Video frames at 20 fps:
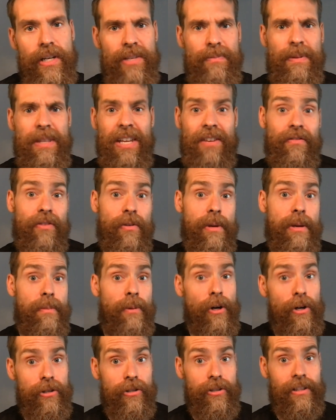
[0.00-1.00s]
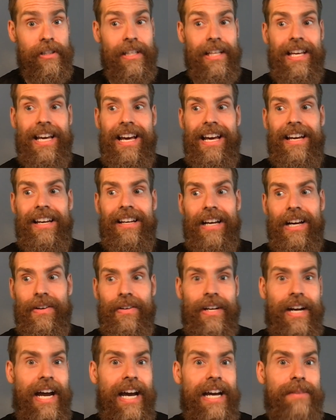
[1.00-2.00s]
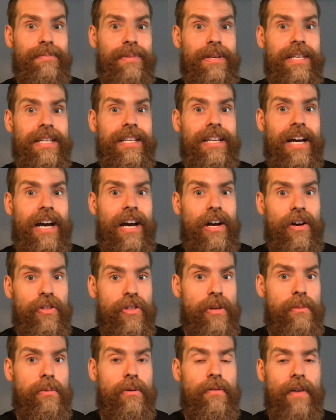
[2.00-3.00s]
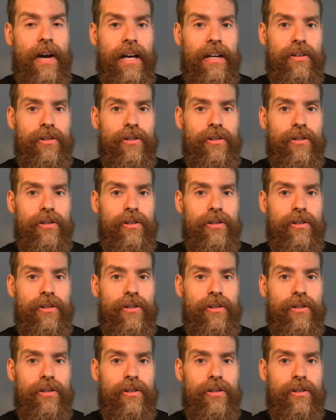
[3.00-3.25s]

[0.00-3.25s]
But then for me personally, how can I be a healthy provider?